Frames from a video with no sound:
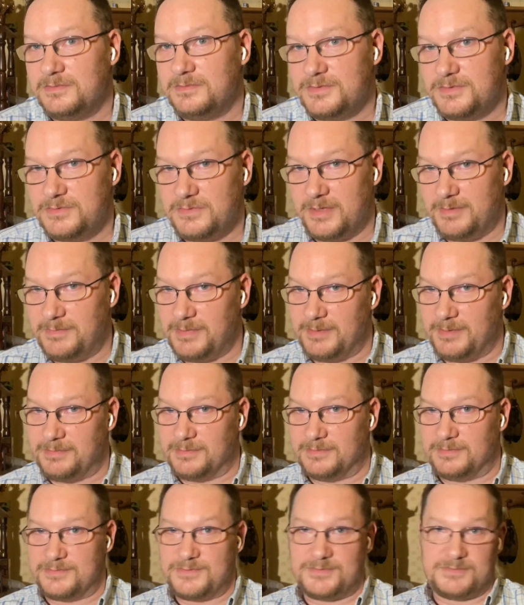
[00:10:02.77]
straight
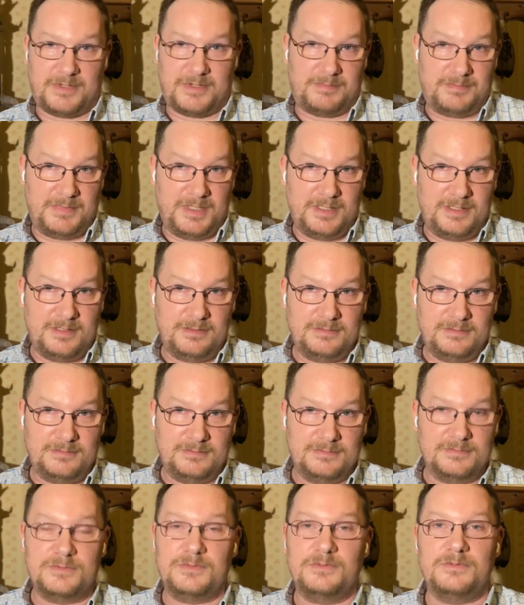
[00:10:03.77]
people, straight men,
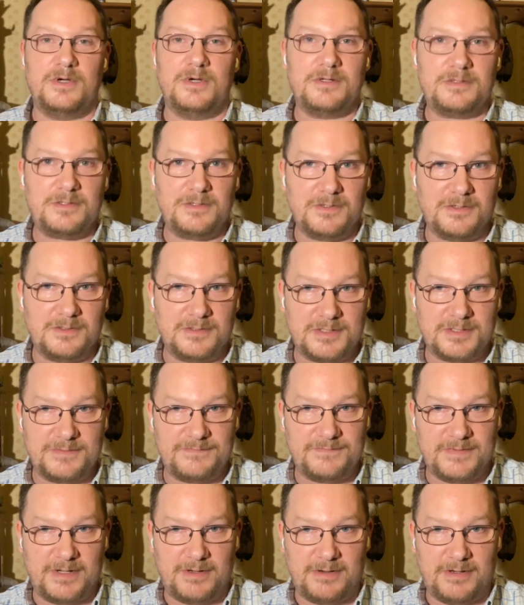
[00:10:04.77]
do not call us
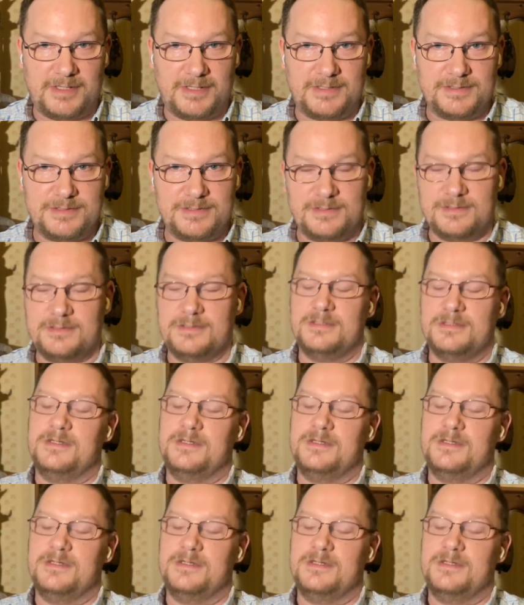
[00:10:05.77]
fairies